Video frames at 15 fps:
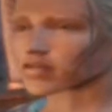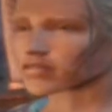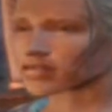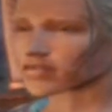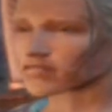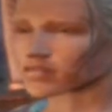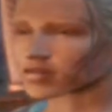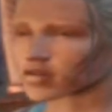not
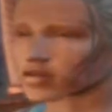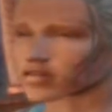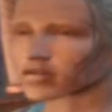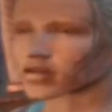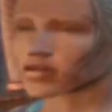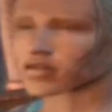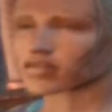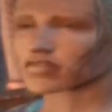everyone
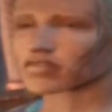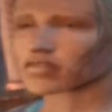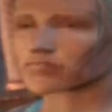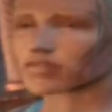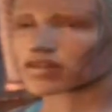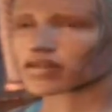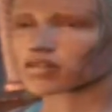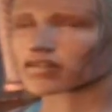learns,
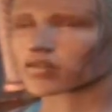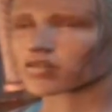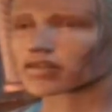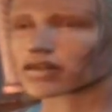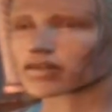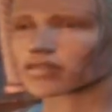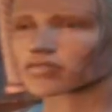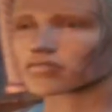I'm sad to
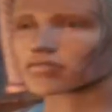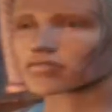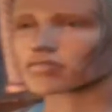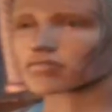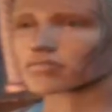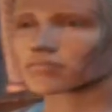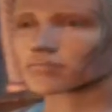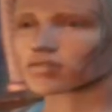say.
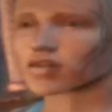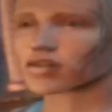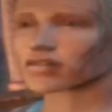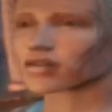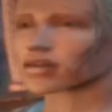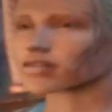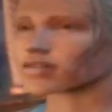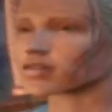
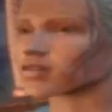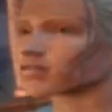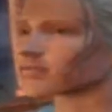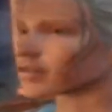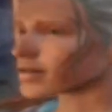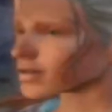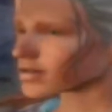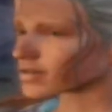But that's
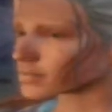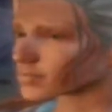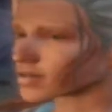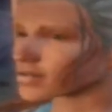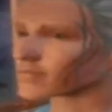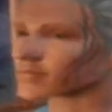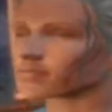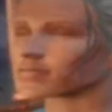enough tail
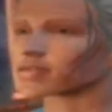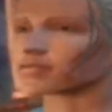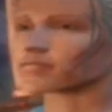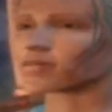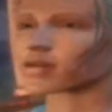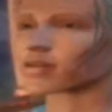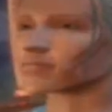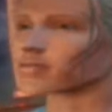spinning from me
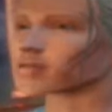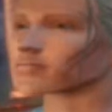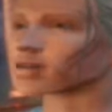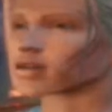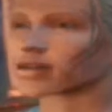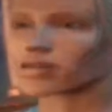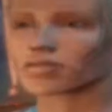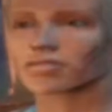for the
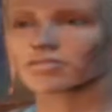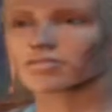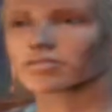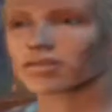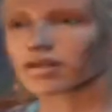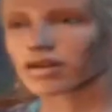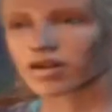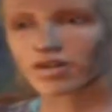moment.
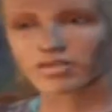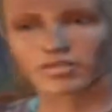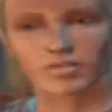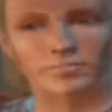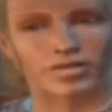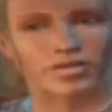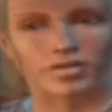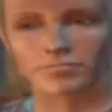Uh, talking
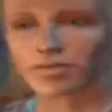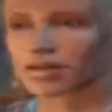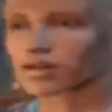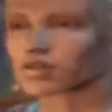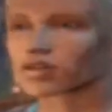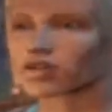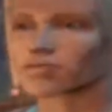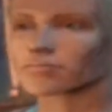about the
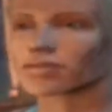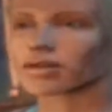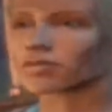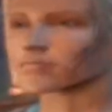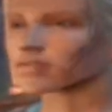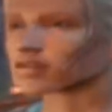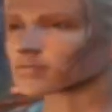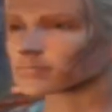mage has
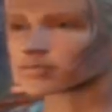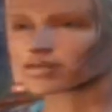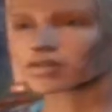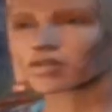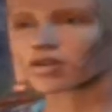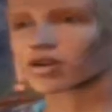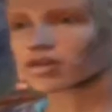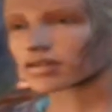made me a
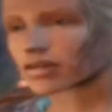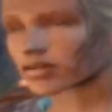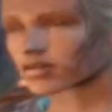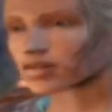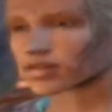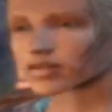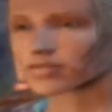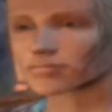bit
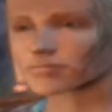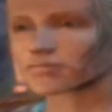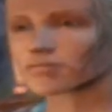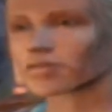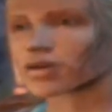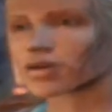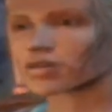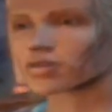nostalgic, I'm
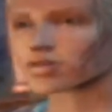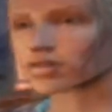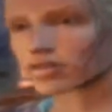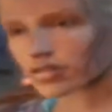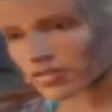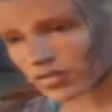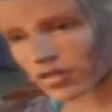afraid.